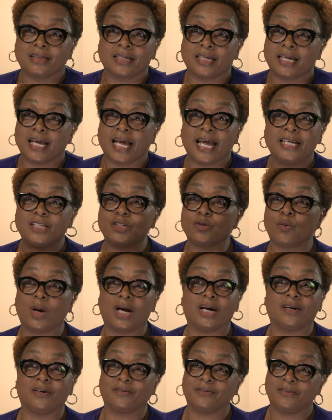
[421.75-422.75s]

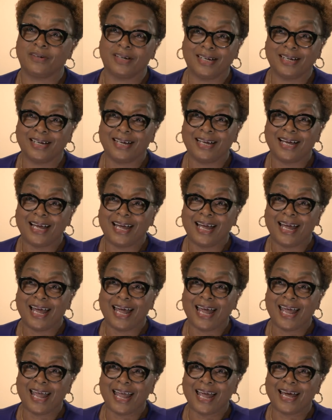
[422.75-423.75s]
K-12.
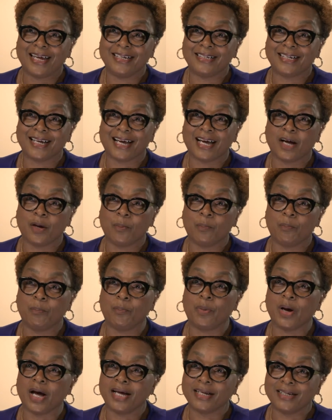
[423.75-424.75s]
And
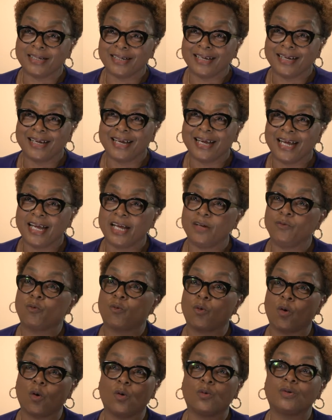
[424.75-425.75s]
but it
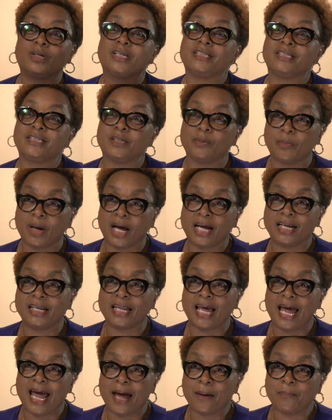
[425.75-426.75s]
rolled into my
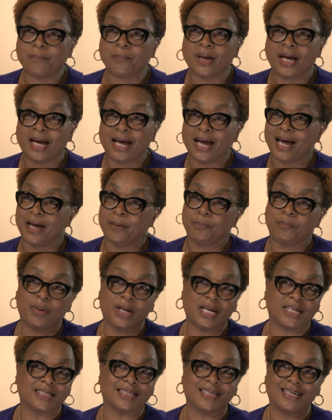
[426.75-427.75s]
lap. I
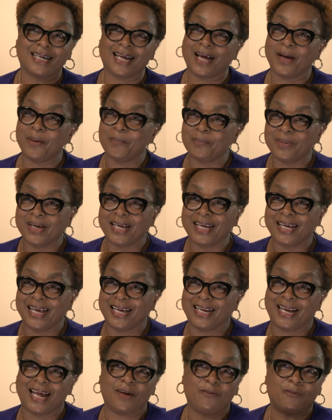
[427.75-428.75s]
picked it up
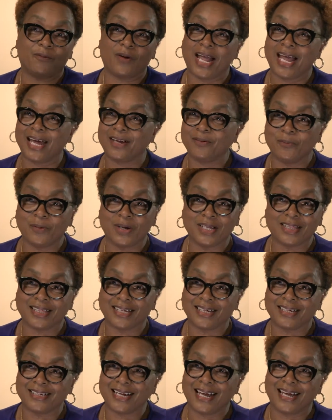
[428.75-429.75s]
and I ran with
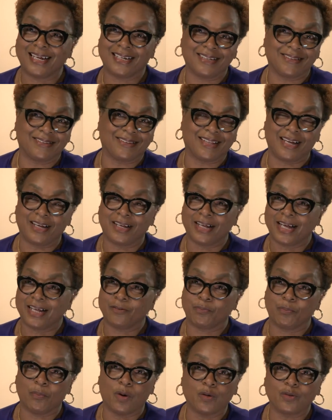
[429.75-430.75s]
it. And
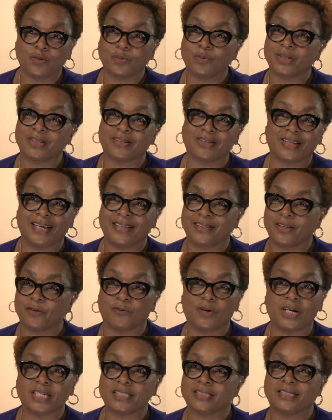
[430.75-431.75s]
as most would say, the
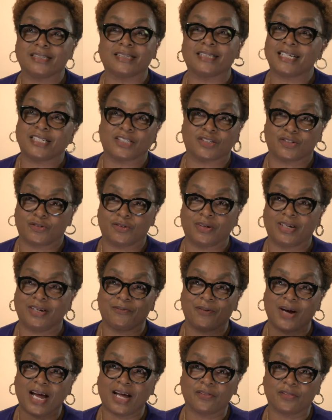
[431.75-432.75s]
rest is history
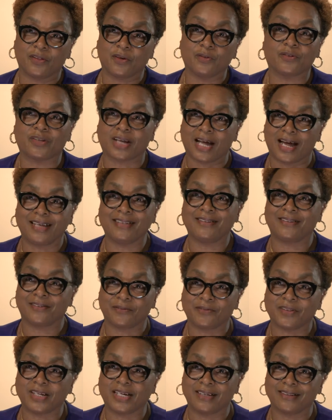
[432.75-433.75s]
around those kinds
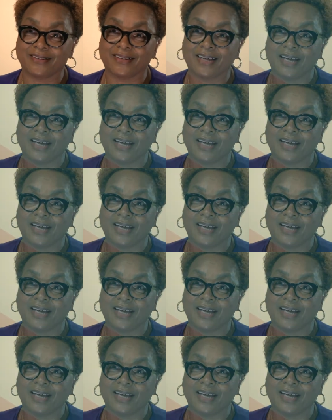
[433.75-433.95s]
of things.